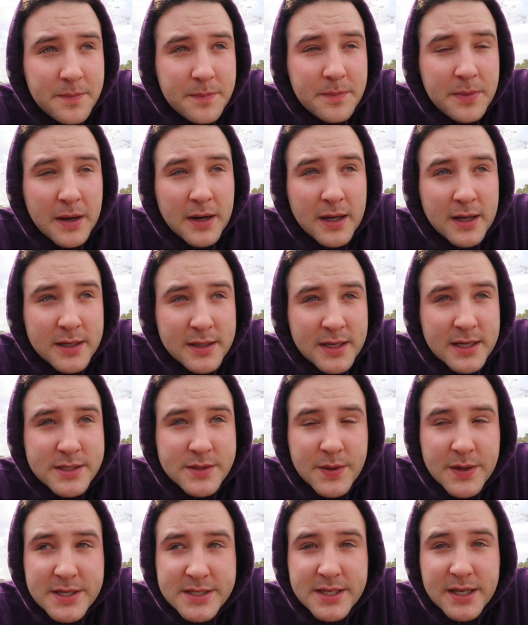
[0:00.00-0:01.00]
but uh,
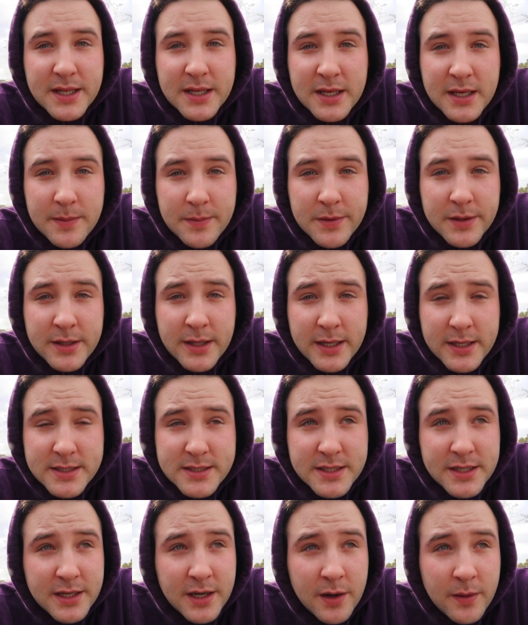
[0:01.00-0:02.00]
Desiree is gonna keep the
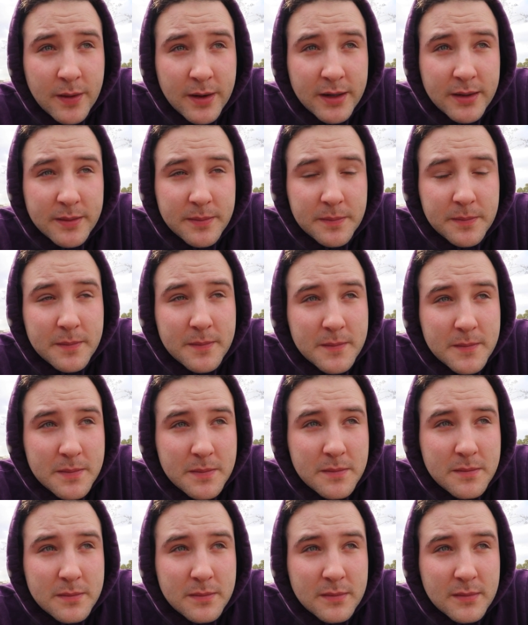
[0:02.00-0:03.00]
legacy going,
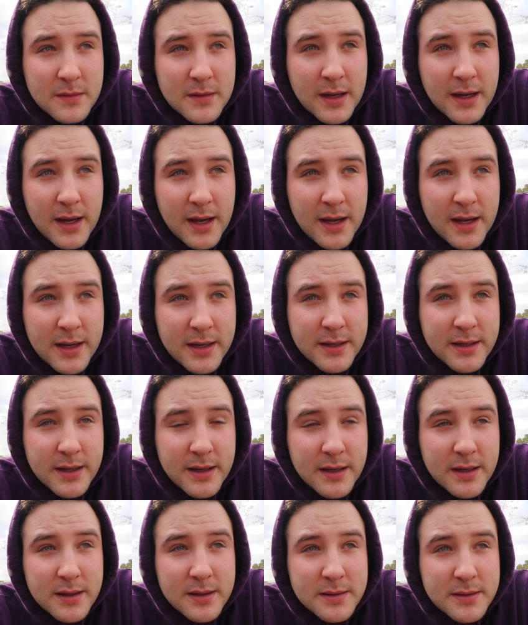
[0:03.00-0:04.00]
and
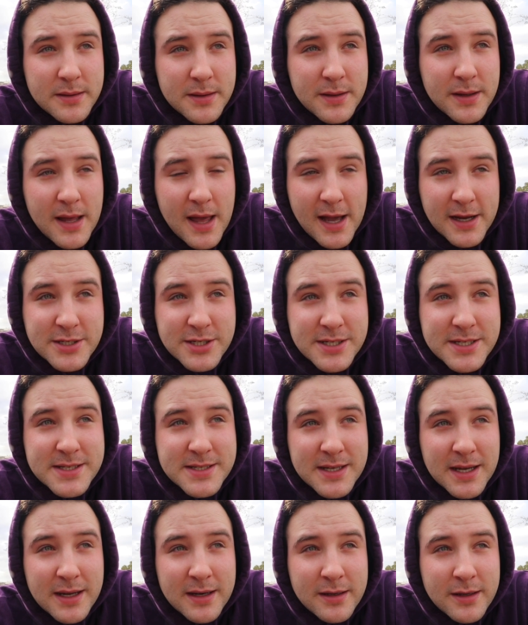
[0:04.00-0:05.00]
uh, as she
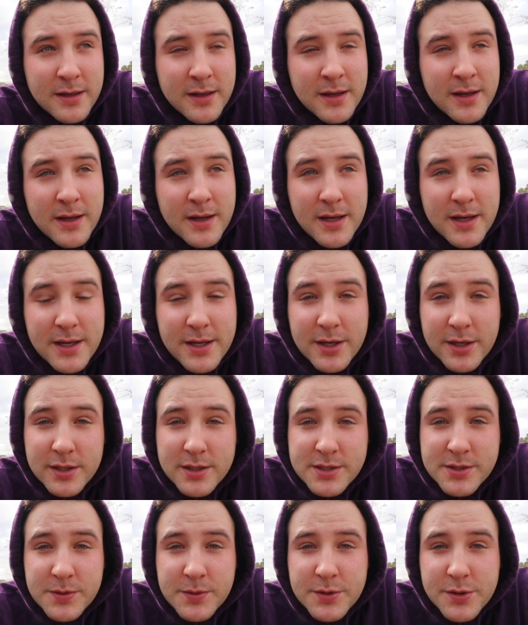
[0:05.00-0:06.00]
said,
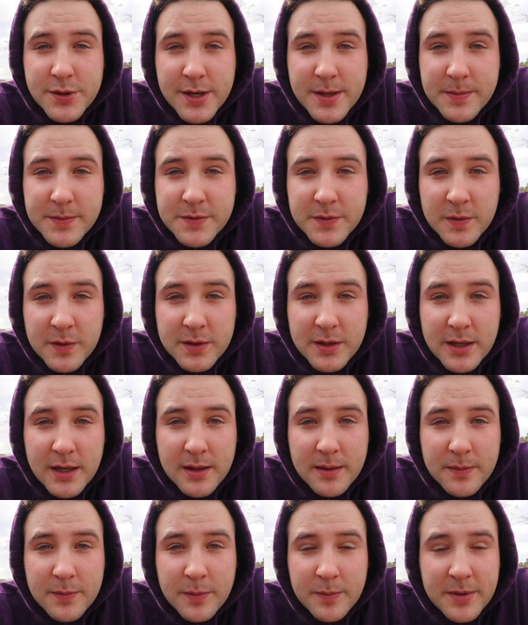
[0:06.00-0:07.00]
your zoo dreams will
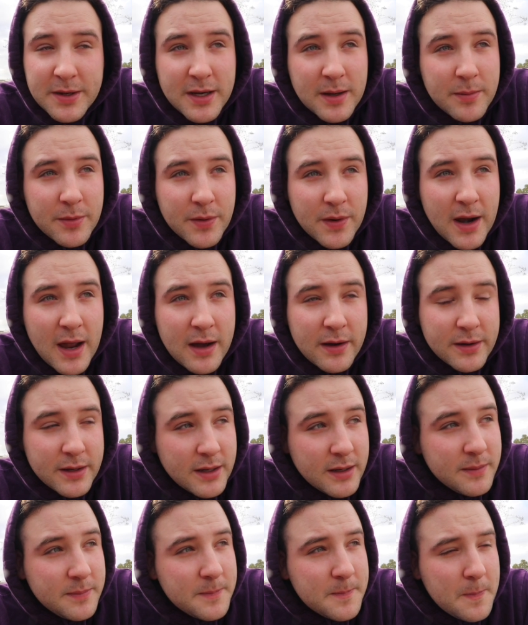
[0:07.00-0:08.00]
uh, will become a
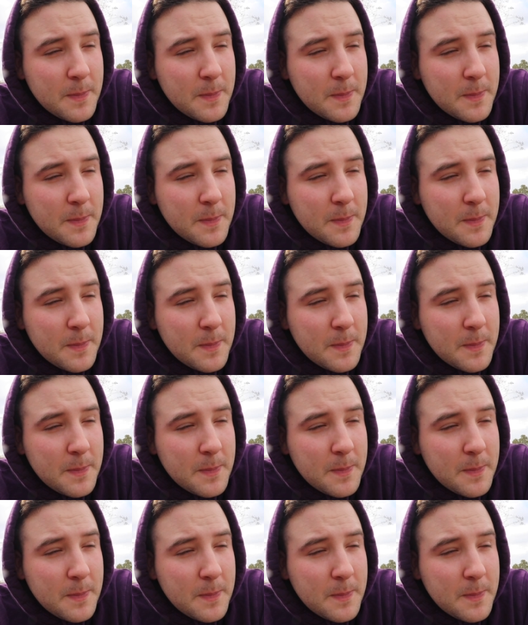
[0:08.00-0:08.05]
reality.